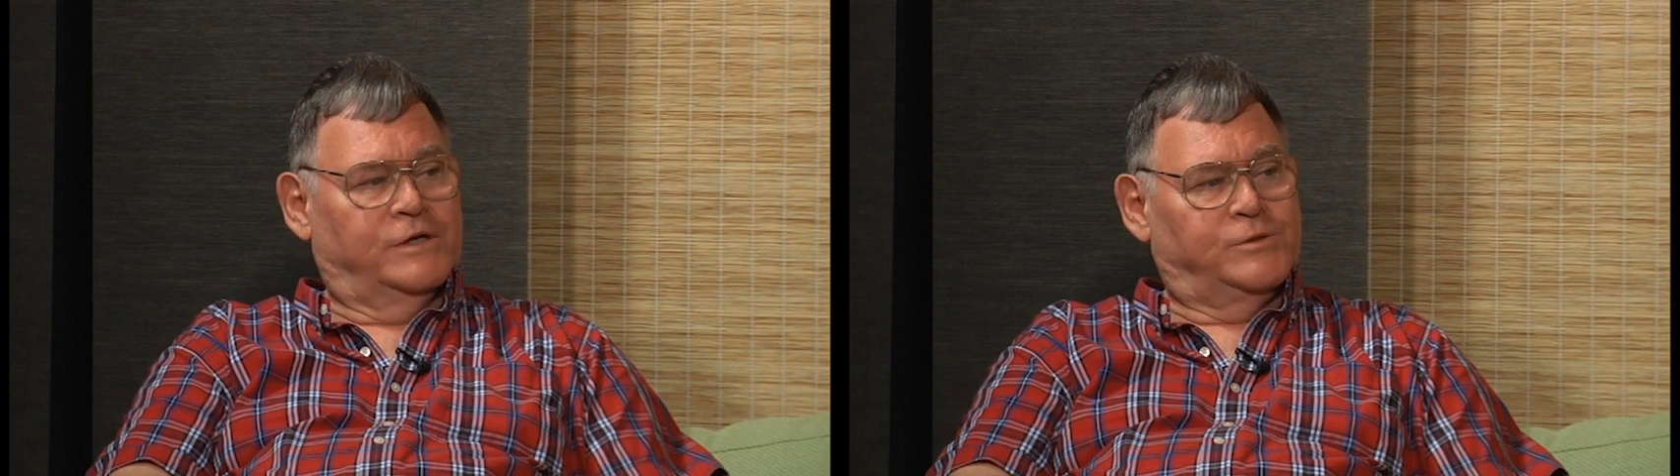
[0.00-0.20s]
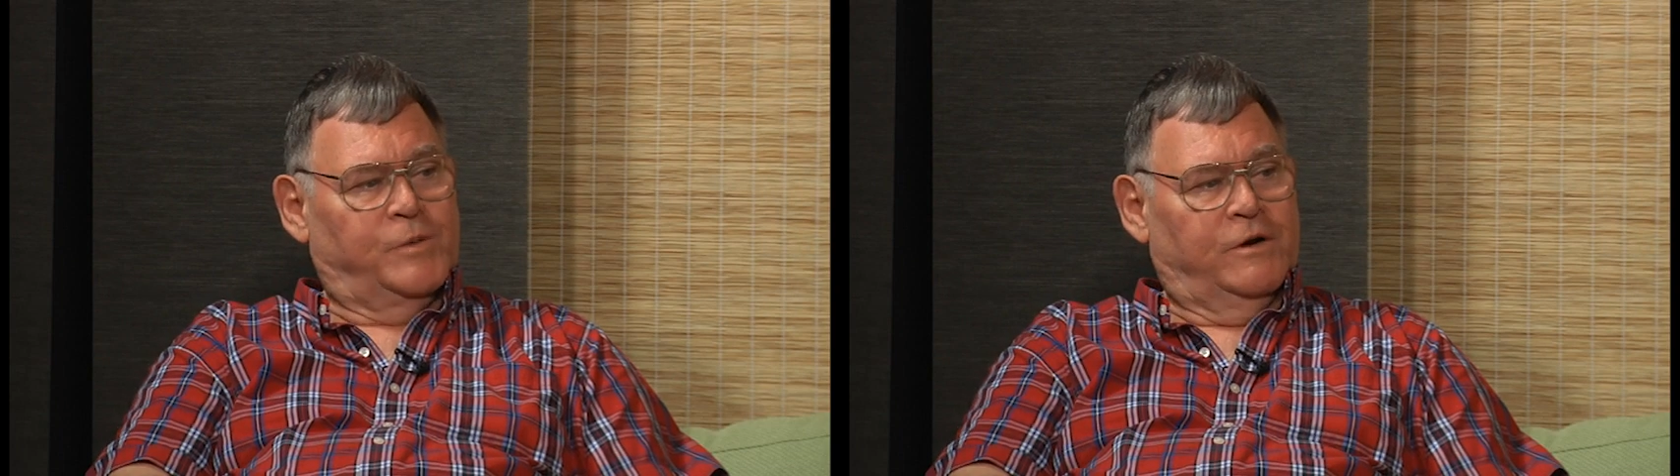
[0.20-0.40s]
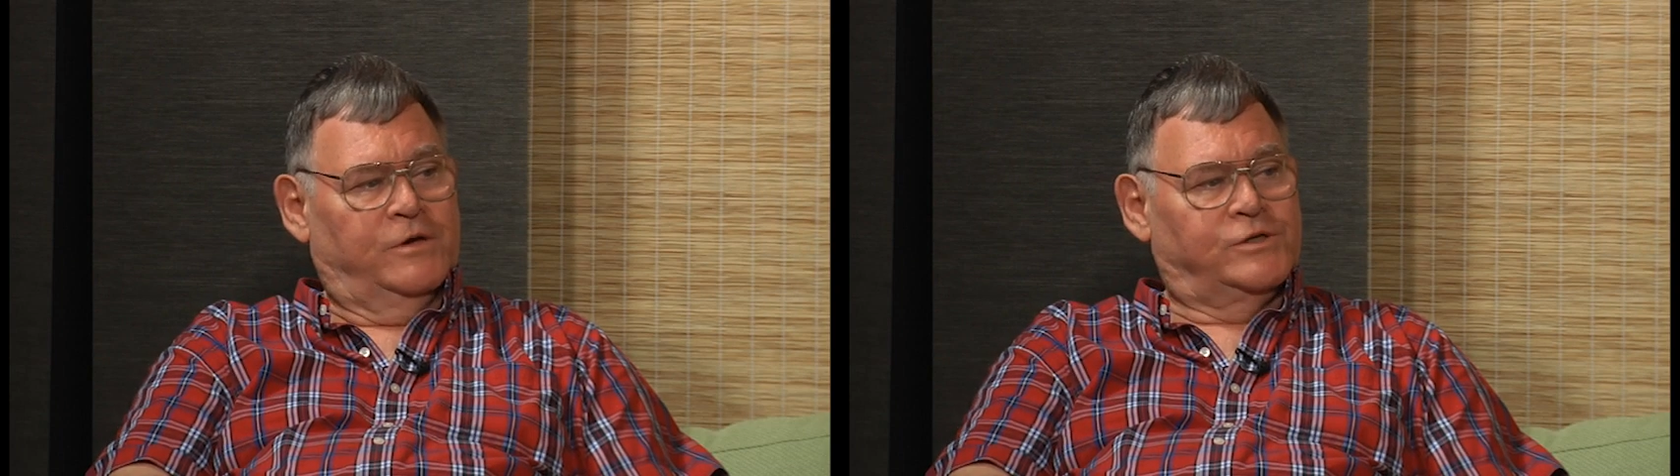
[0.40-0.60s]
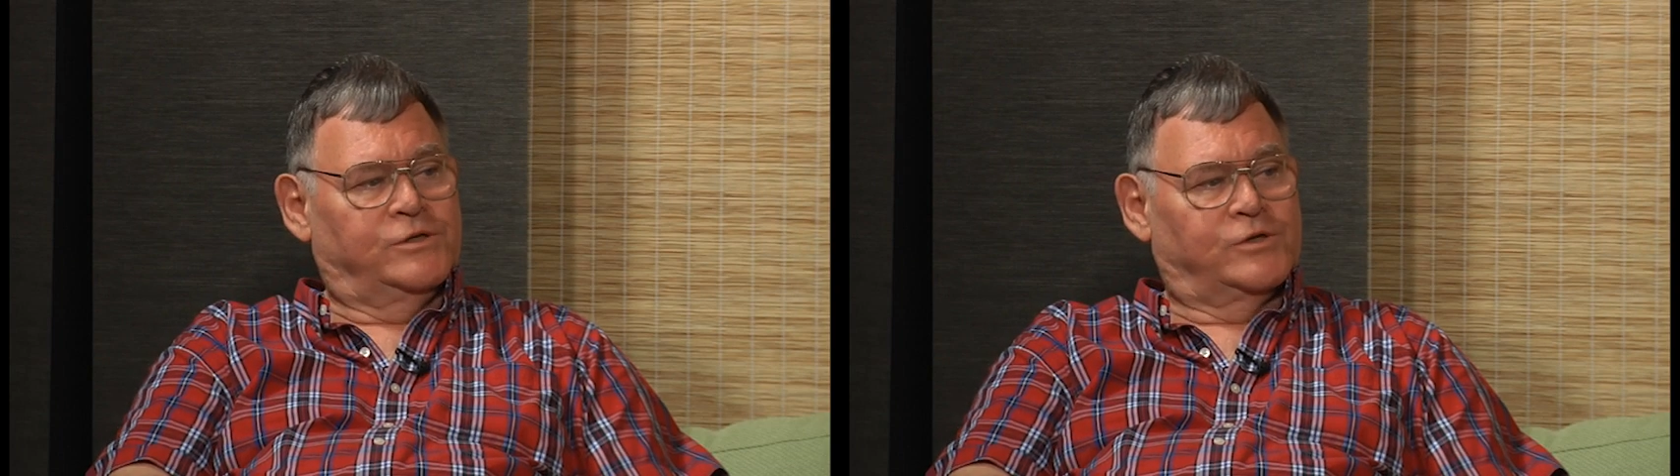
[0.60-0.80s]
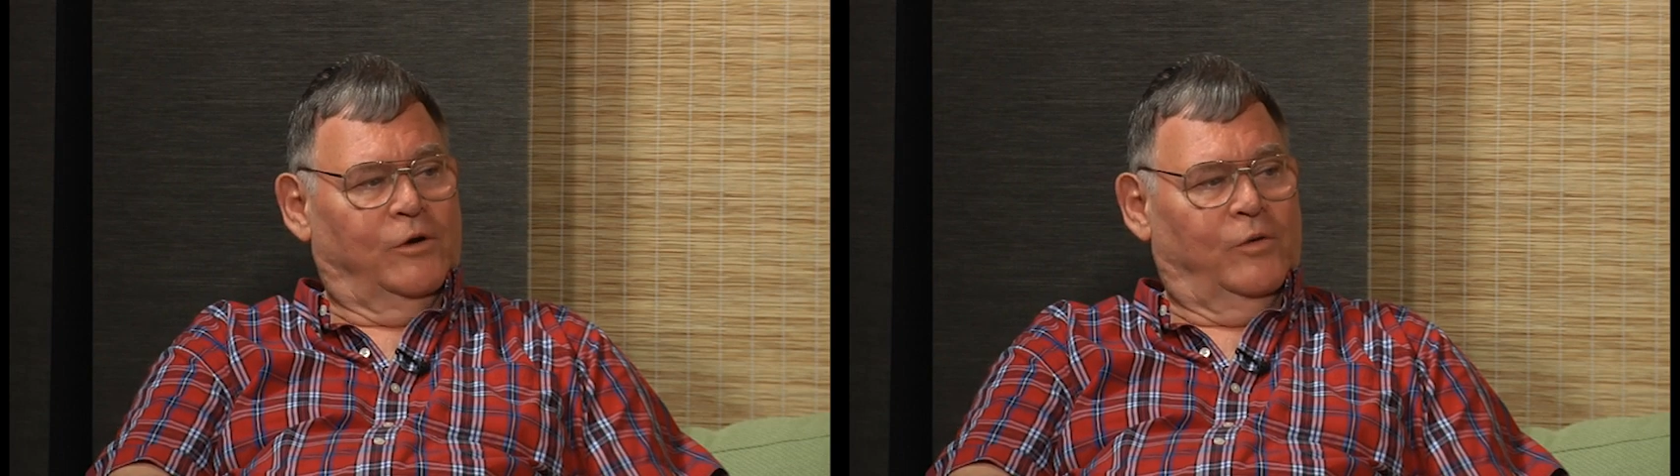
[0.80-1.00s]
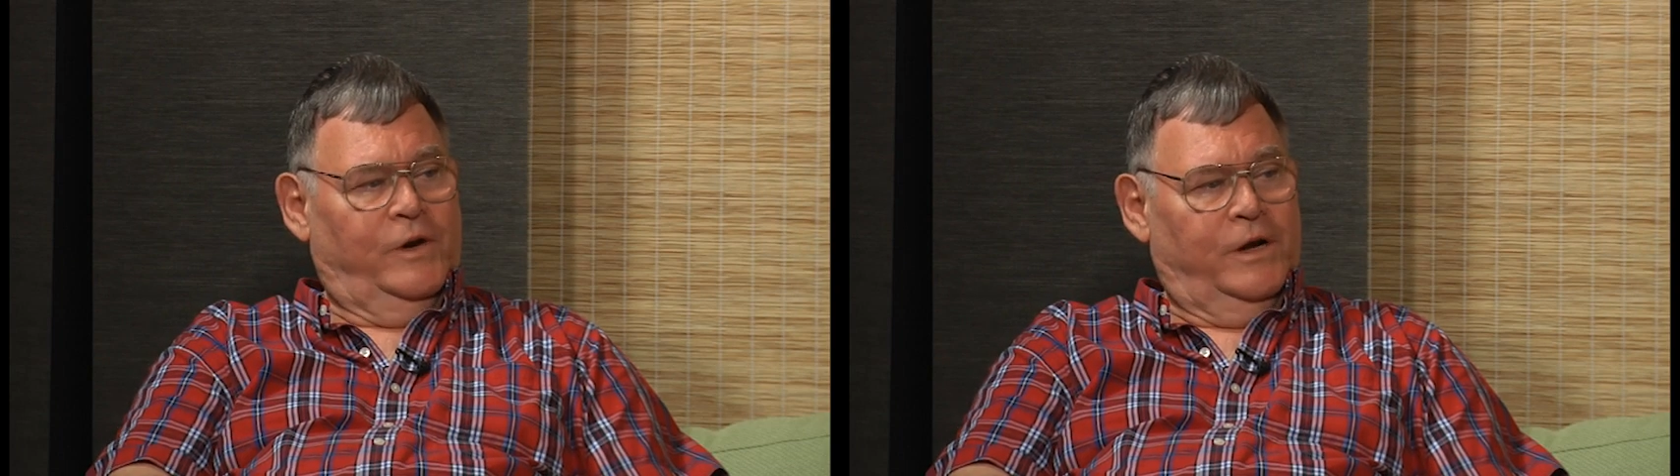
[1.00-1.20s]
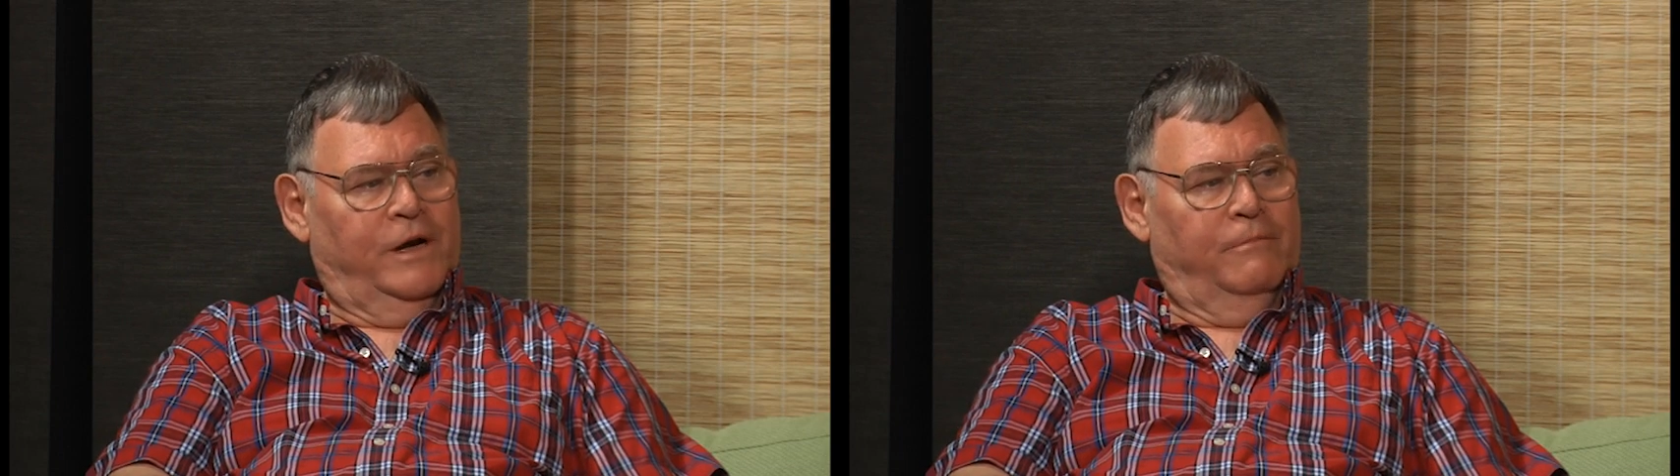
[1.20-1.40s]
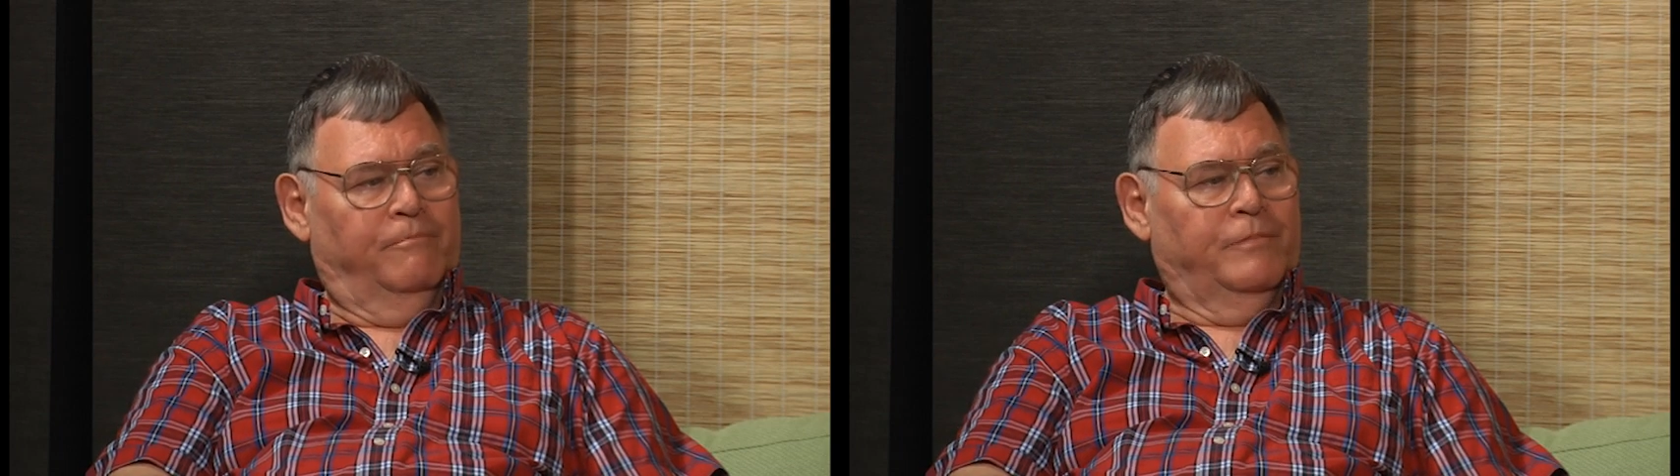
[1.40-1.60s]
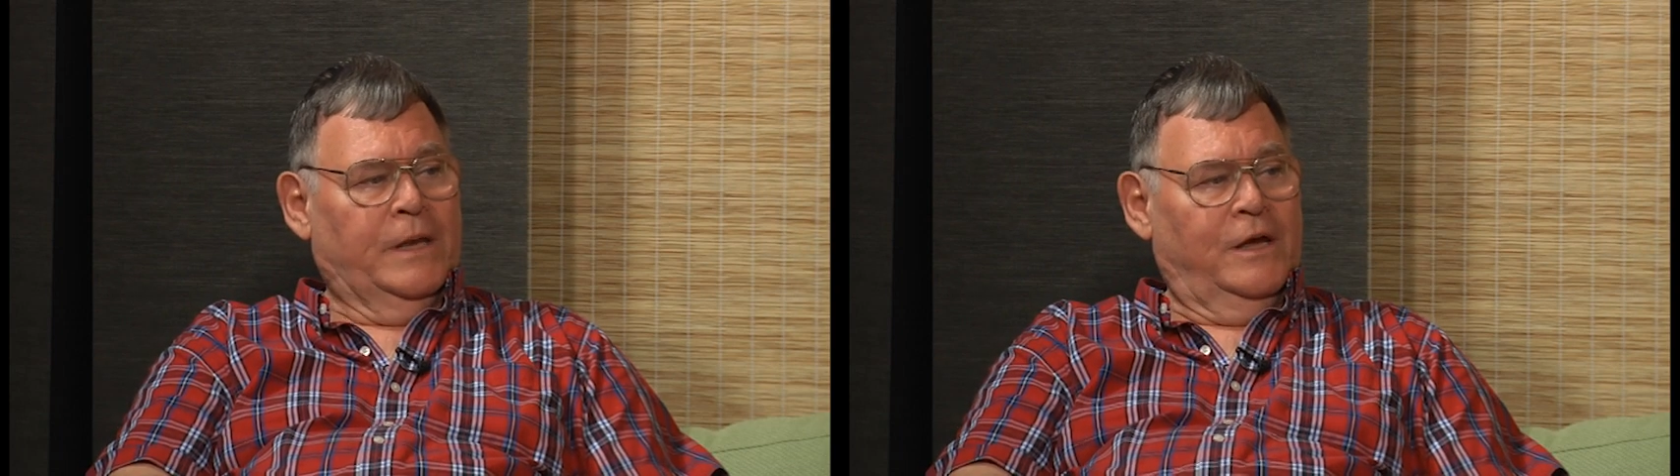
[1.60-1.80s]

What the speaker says: experiences growing up.